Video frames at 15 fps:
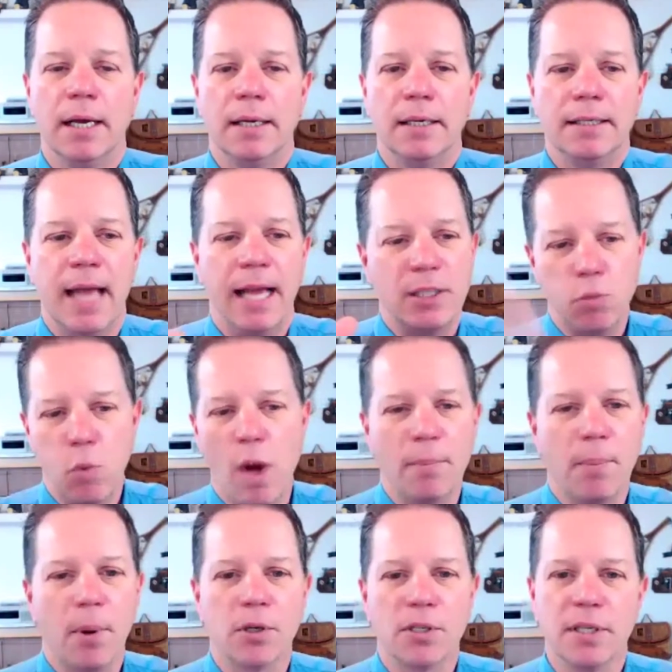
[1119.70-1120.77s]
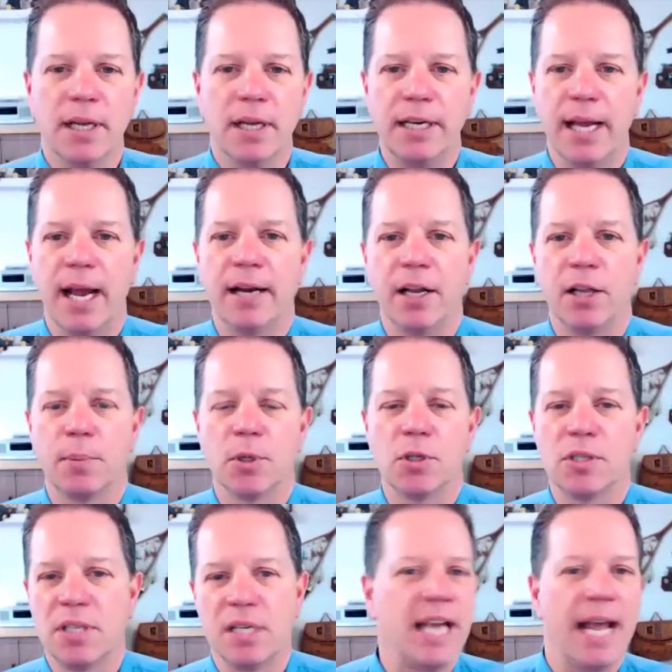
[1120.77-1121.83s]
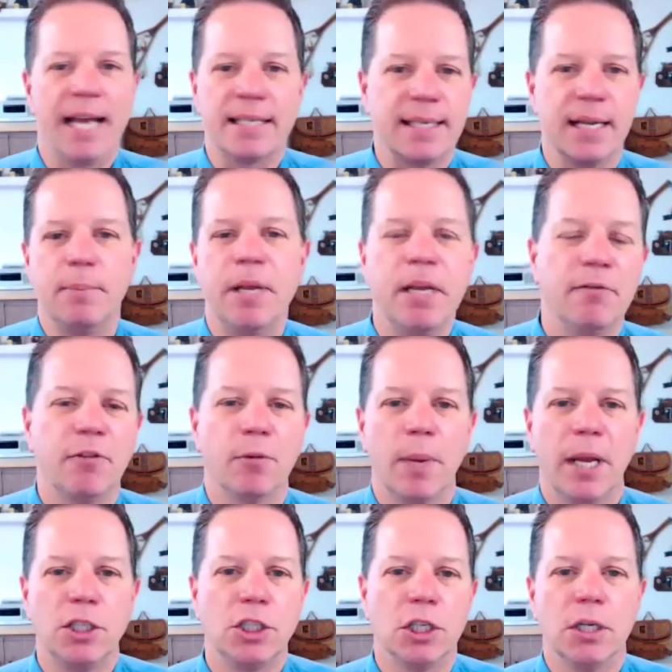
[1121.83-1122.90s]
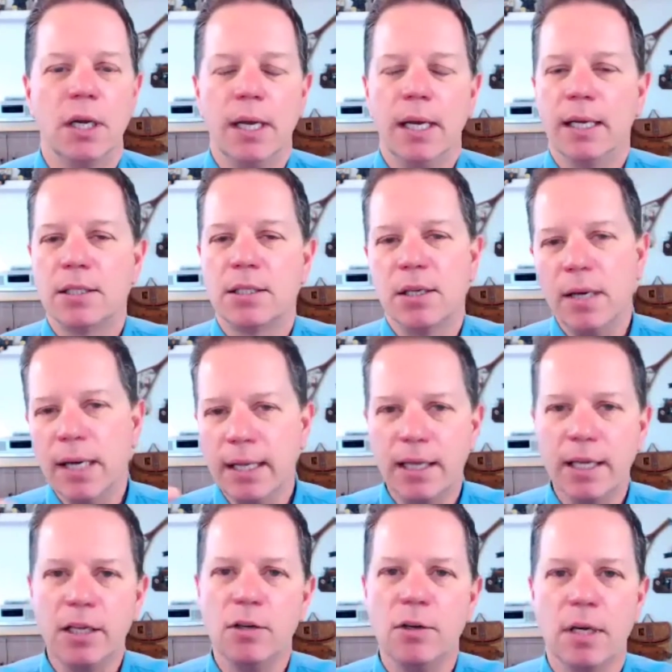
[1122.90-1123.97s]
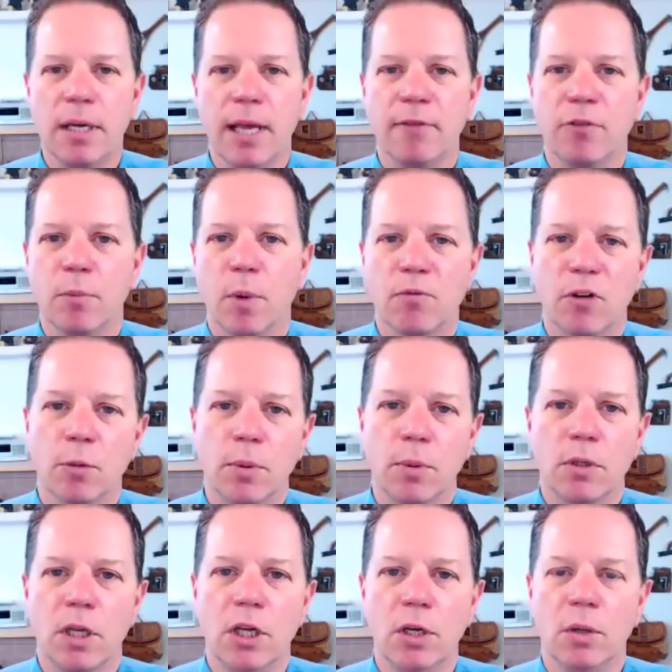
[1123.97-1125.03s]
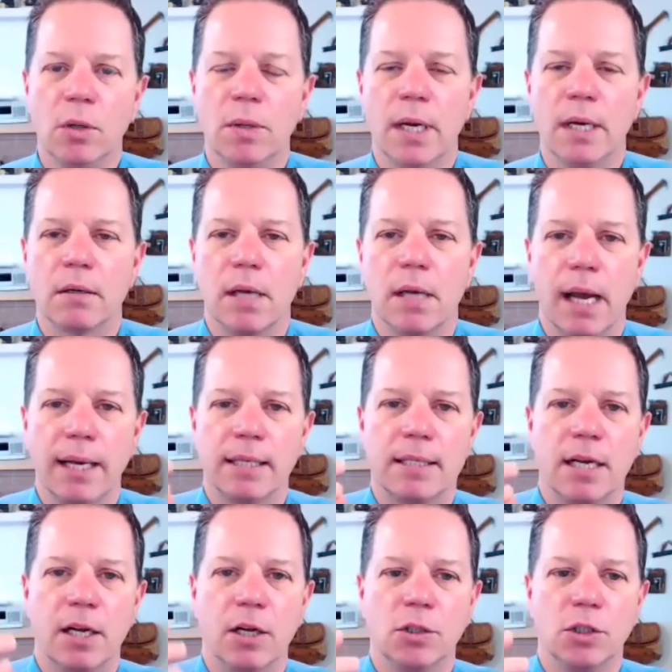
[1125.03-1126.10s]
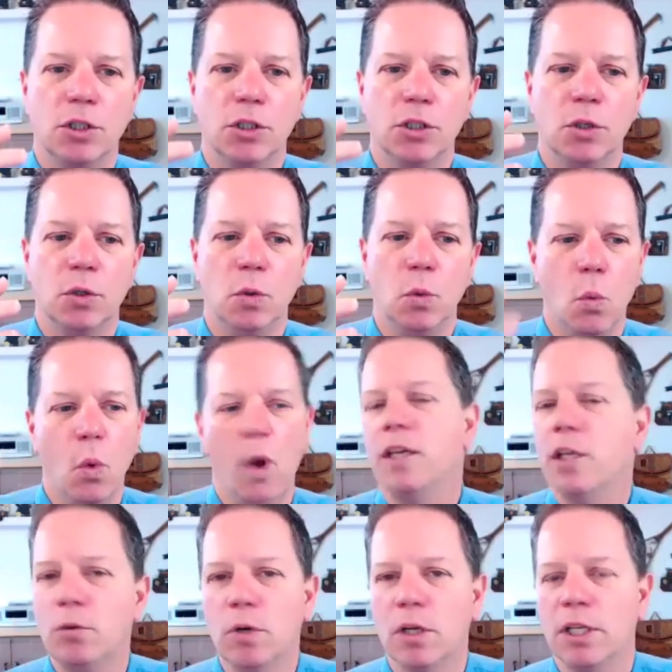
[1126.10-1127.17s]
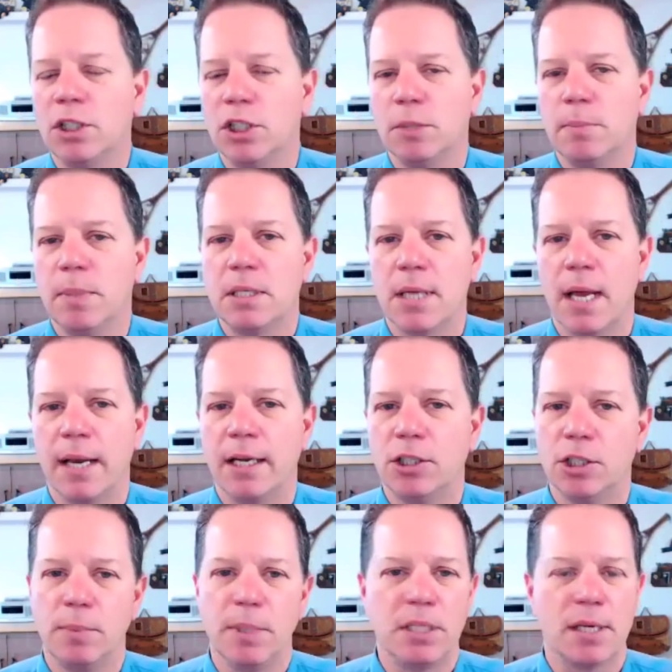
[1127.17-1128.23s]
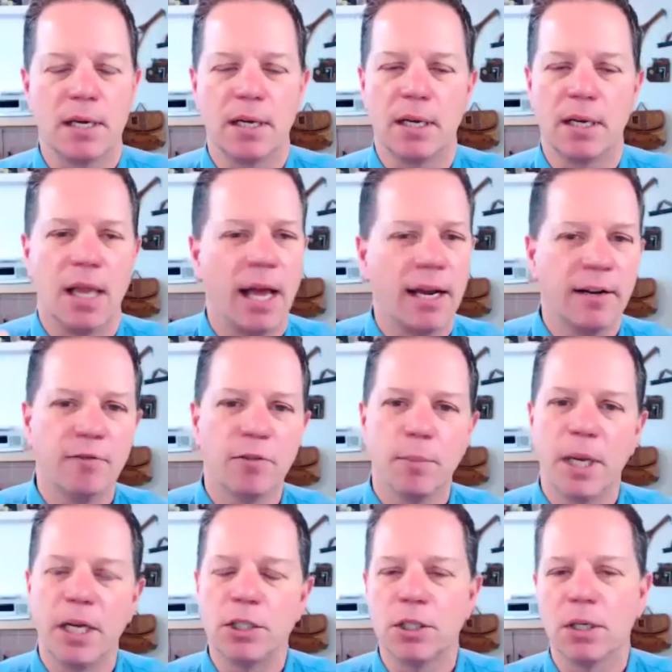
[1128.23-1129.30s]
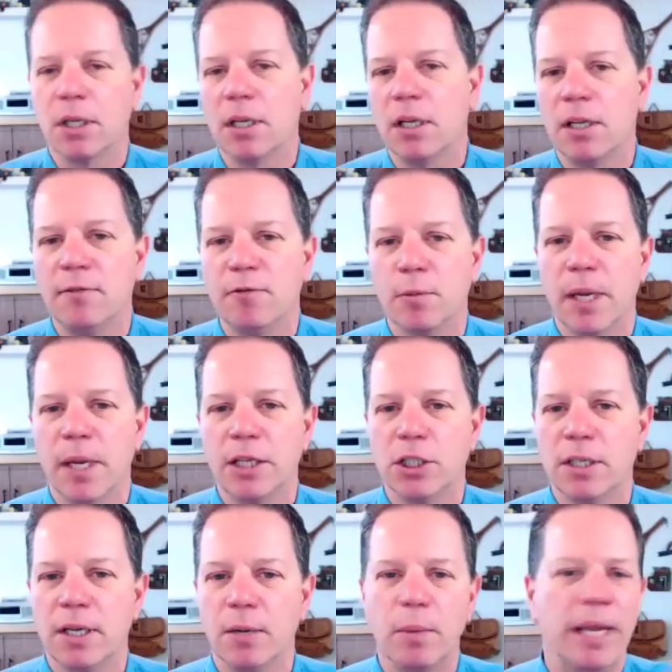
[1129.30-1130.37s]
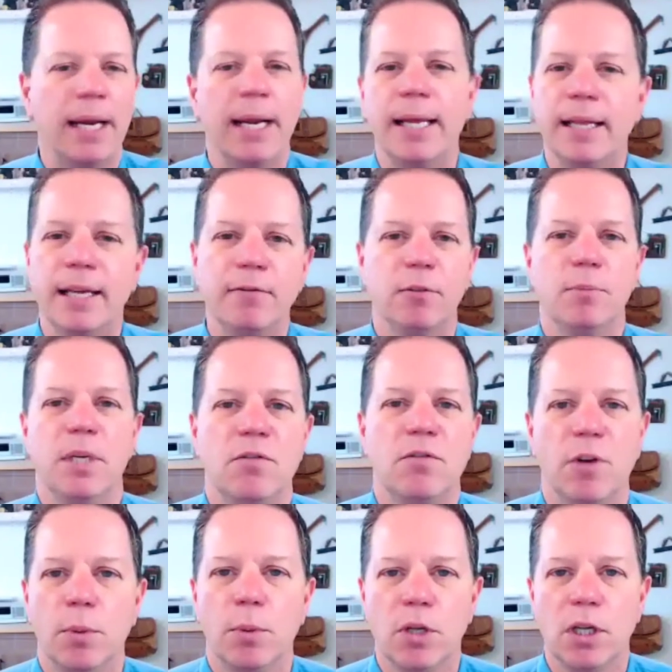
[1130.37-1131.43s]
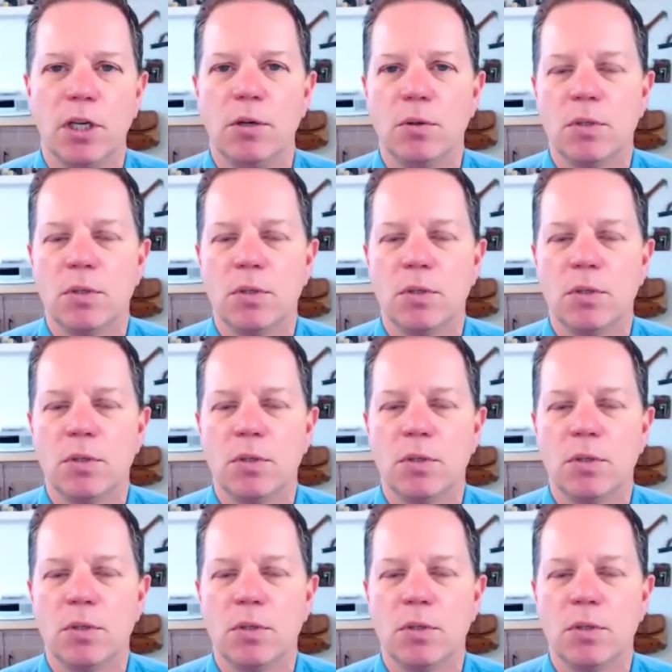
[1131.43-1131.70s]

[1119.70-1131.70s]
that's one person. Then you got another person who says, yeah, send me information. Is there anything you could get from a verbal cue that kind of tells you what you really should be sending? Should be sending a lot of information, a little information? Can we get anything from these verbal cues?